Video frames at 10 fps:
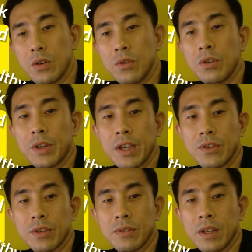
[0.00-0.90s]
good
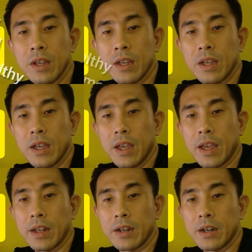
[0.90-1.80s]
location,
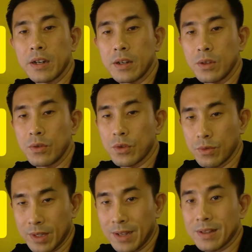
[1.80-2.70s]
and you
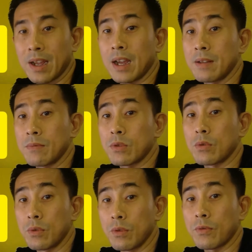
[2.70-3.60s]
should take time to
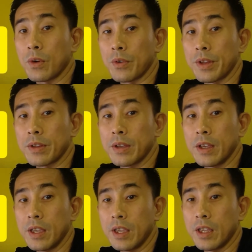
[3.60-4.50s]
look for it.
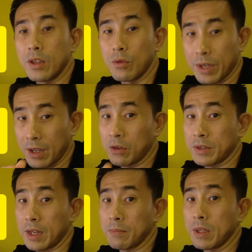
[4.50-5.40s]
You can
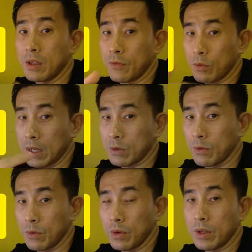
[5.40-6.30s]
contact me if you'd like
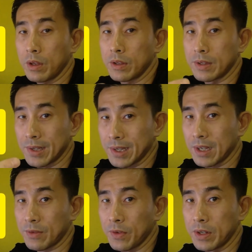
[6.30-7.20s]
to
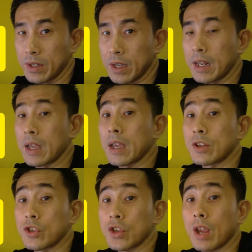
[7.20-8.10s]
discuss further, and I
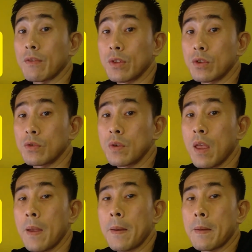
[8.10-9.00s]
can share with you
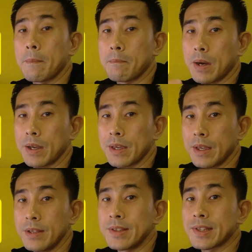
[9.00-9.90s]
my
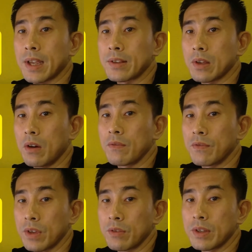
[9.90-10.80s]
insights on
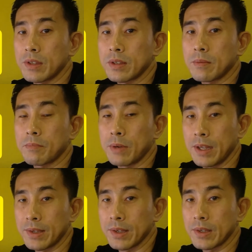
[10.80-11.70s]
various
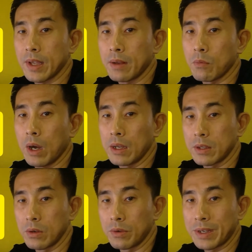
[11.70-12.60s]
places and what are
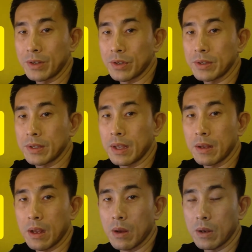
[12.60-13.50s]
the locations that
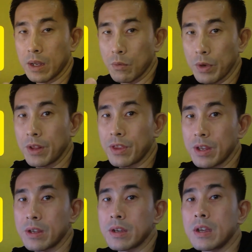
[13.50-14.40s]
we
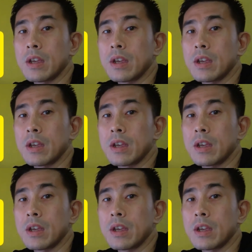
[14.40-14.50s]
think